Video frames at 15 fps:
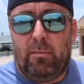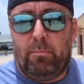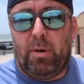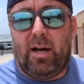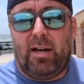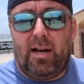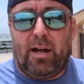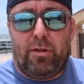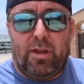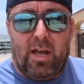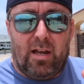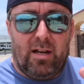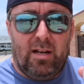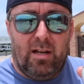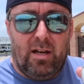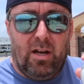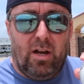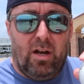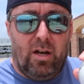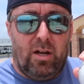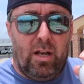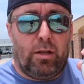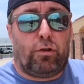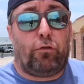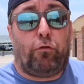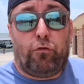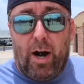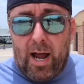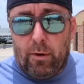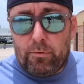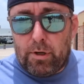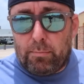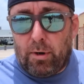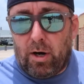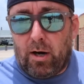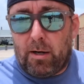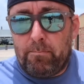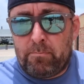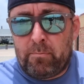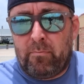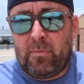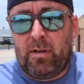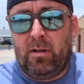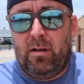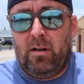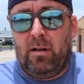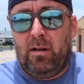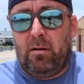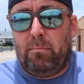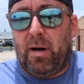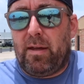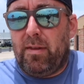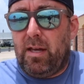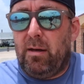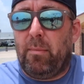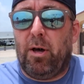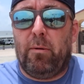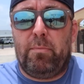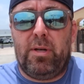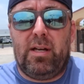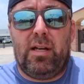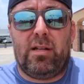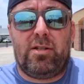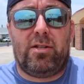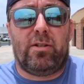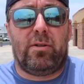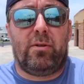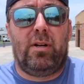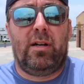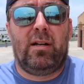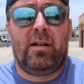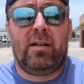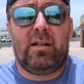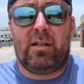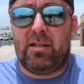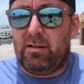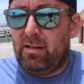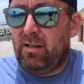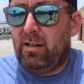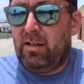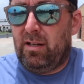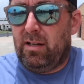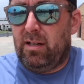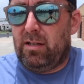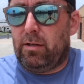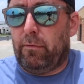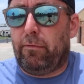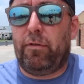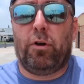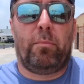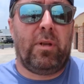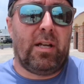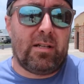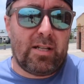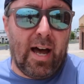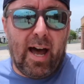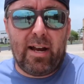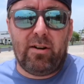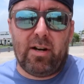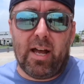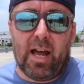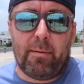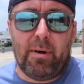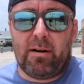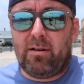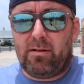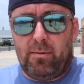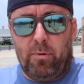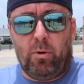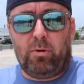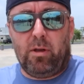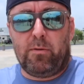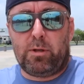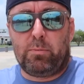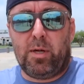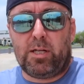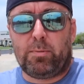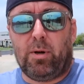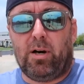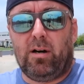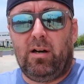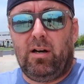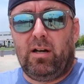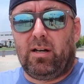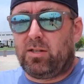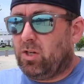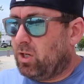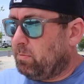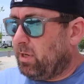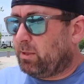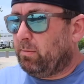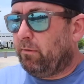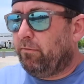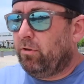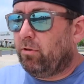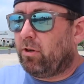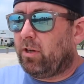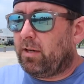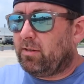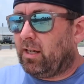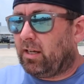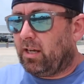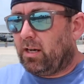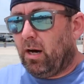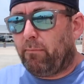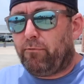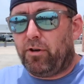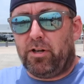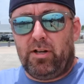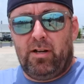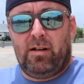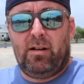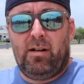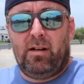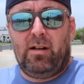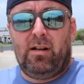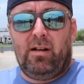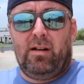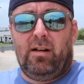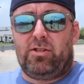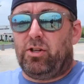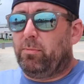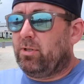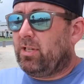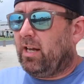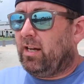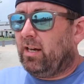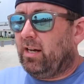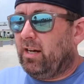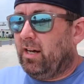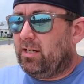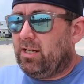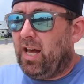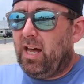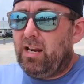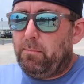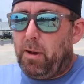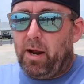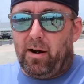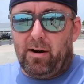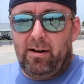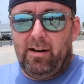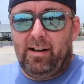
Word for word: But I think it is frowned upon by the MLB to to film the entire game. I'm holding this baseball because it just makes me feel good. It's like a comfort. It's almost like a, a teddy bear.